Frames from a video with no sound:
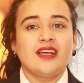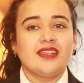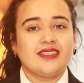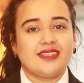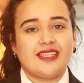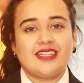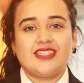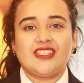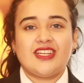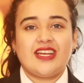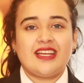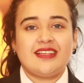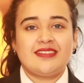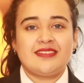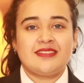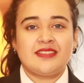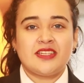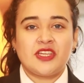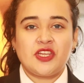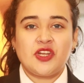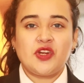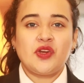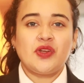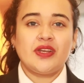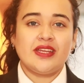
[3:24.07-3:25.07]
such as
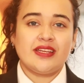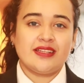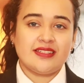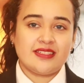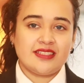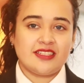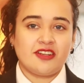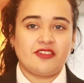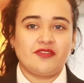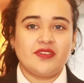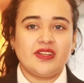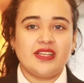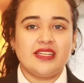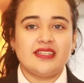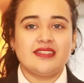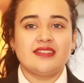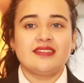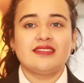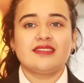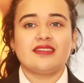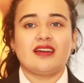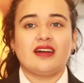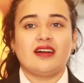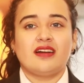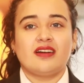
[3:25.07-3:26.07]
security and
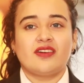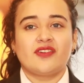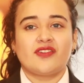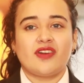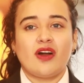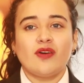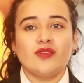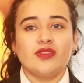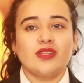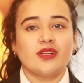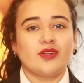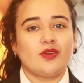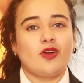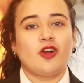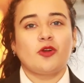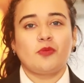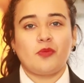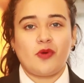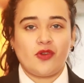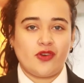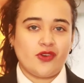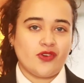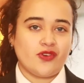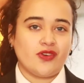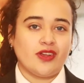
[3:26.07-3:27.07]
surveillance, uh, round the clock
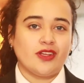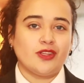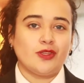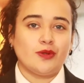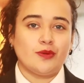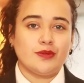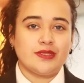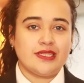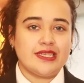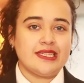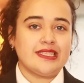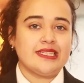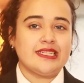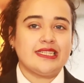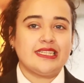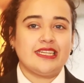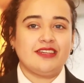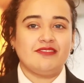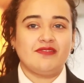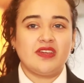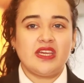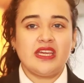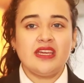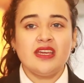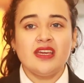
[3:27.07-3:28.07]
monitoring through
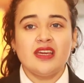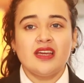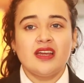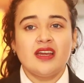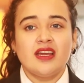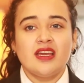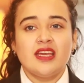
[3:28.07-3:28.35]
CCTV,